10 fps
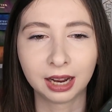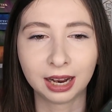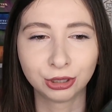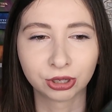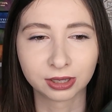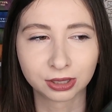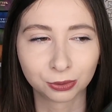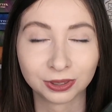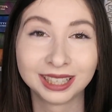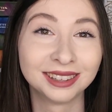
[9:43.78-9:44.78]
I
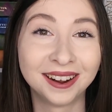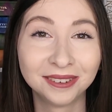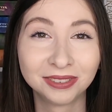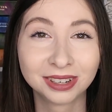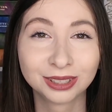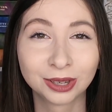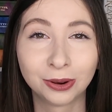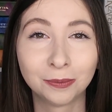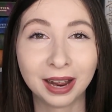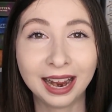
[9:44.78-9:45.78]
just really loved.
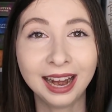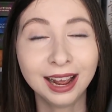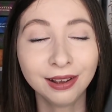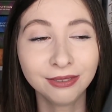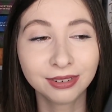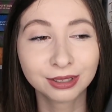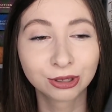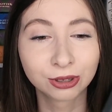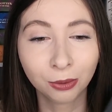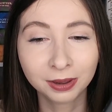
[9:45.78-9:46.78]
So I have
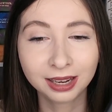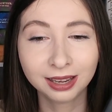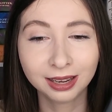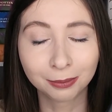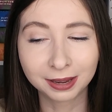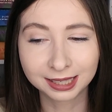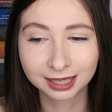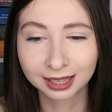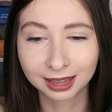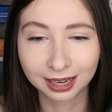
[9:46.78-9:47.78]
so many
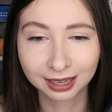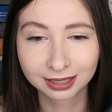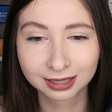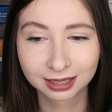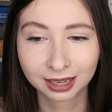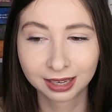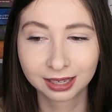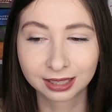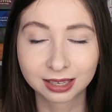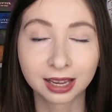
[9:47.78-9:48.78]
amazing things
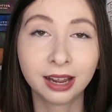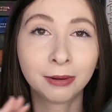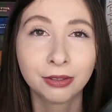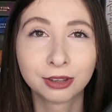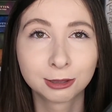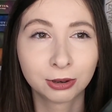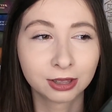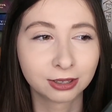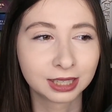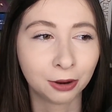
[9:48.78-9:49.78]
to say about this
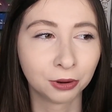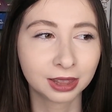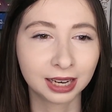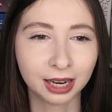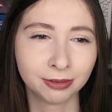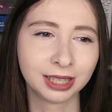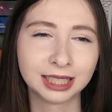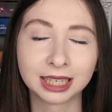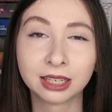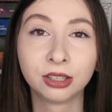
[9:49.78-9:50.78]
book. There's not one thing I
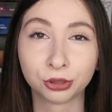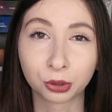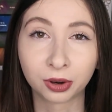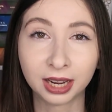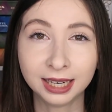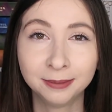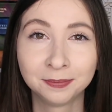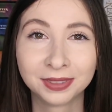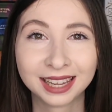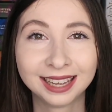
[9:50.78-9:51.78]
really didn't enjoy.
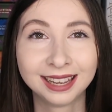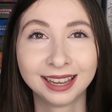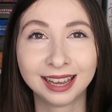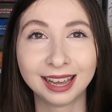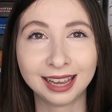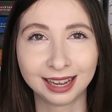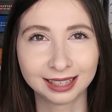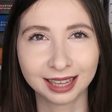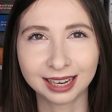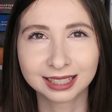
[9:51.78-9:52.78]

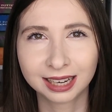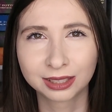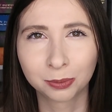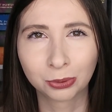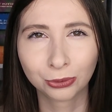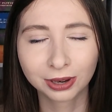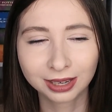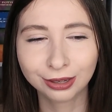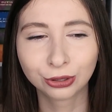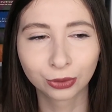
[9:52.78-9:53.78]
And like I said, it's a
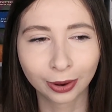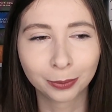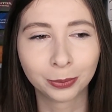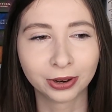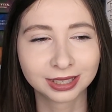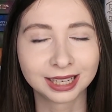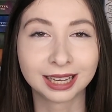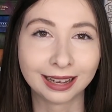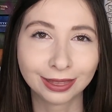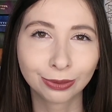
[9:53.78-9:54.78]
pretty short book to
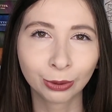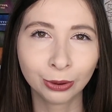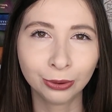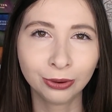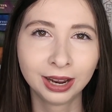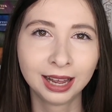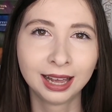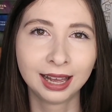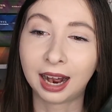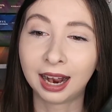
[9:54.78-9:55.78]
get through.
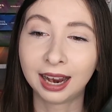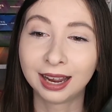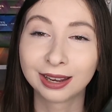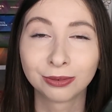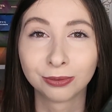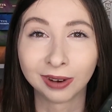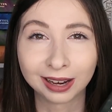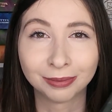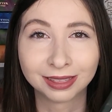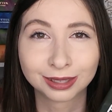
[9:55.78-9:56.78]
I
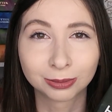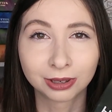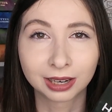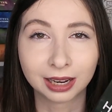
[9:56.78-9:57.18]
recommend this book.